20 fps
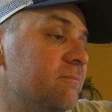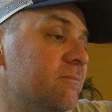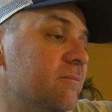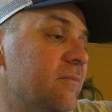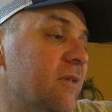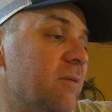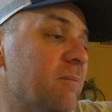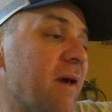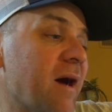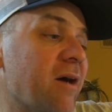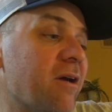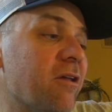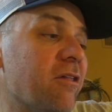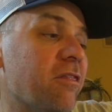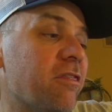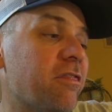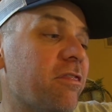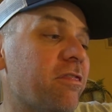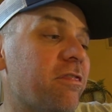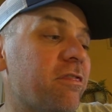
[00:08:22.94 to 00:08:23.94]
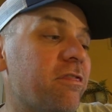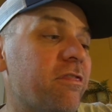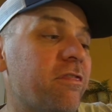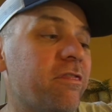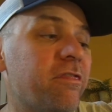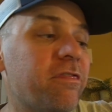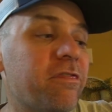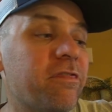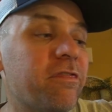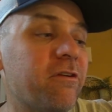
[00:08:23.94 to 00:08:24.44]
about a
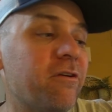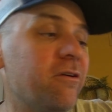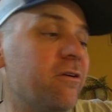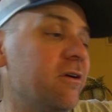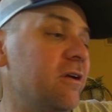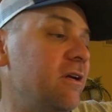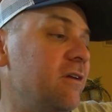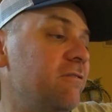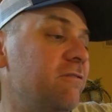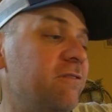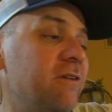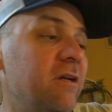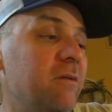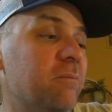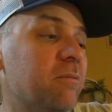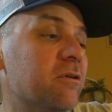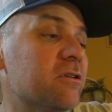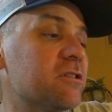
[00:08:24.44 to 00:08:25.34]
30 feet per